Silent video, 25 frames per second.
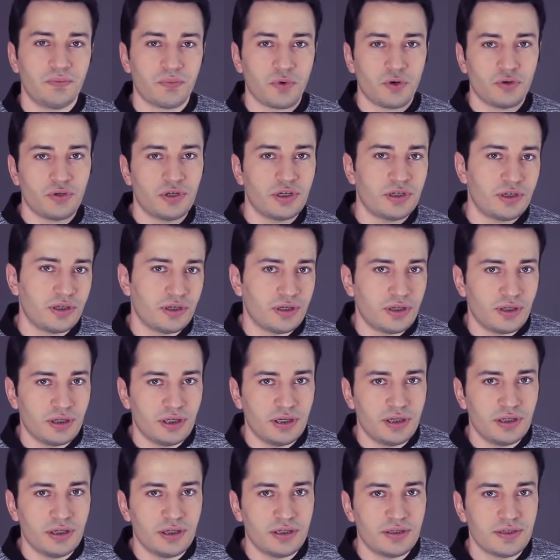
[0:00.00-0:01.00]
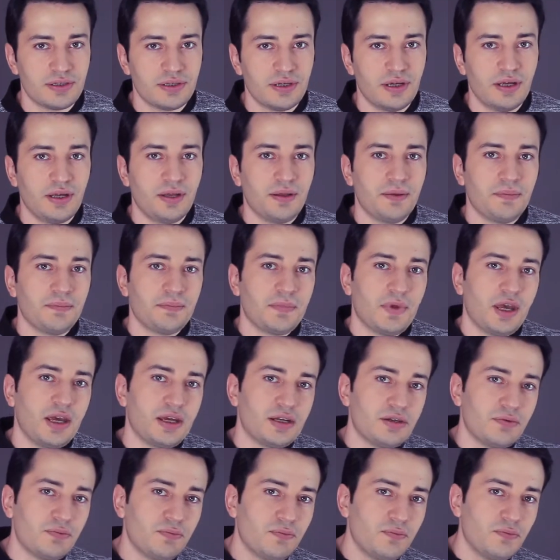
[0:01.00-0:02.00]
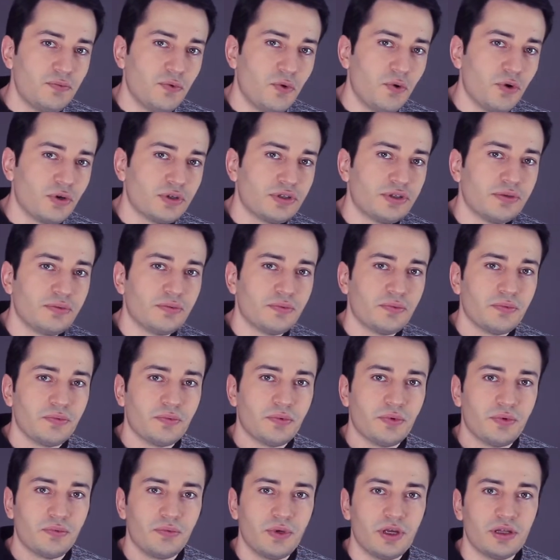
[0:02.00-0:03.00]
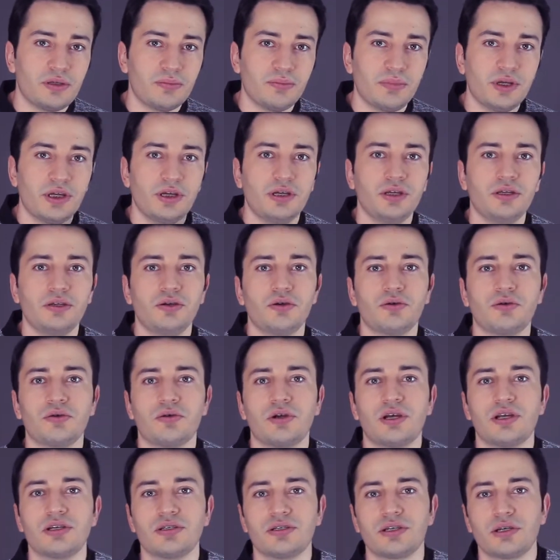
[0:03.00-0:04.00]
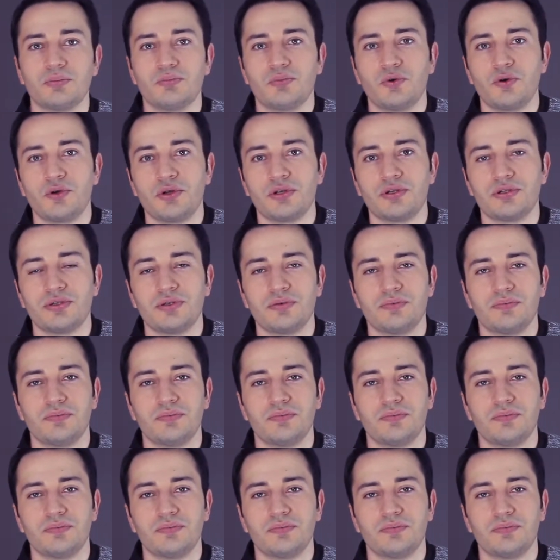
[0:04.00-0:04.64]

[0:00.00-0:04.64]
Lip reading: product analytics and what will be your entry point.